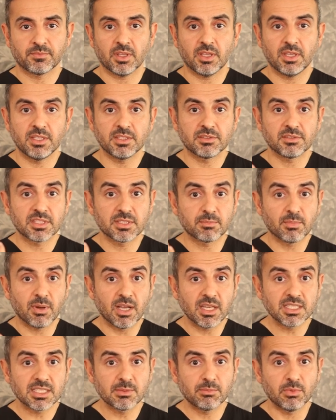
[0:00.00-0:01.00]
is
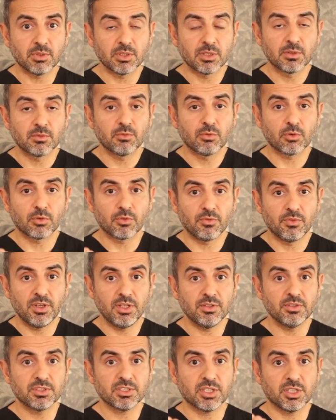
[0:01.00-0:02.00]
responsible for
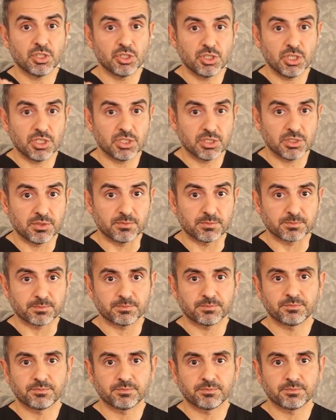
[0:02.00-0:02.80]
venous congestion.